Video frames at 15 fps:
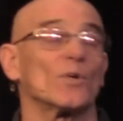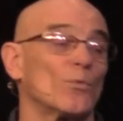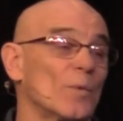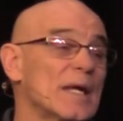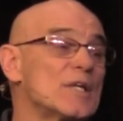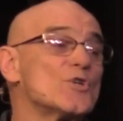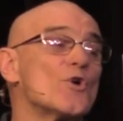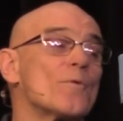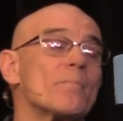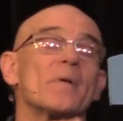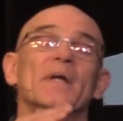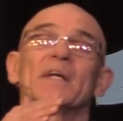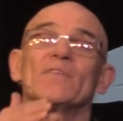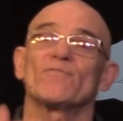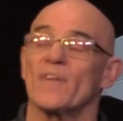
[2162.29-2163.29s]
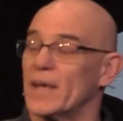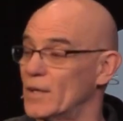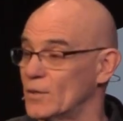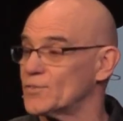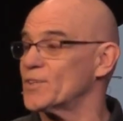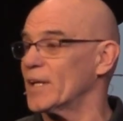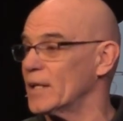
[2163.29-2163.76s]
that when your money
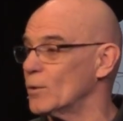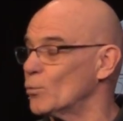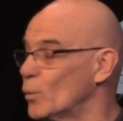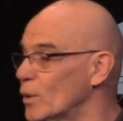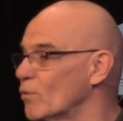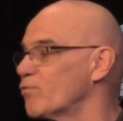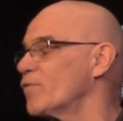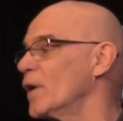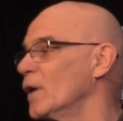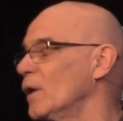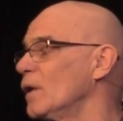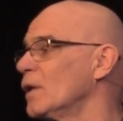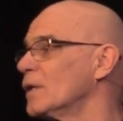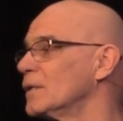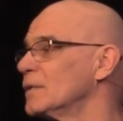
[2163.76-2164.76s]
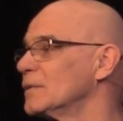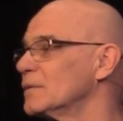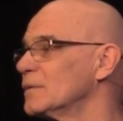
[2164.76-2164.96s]
fails, and it will fail,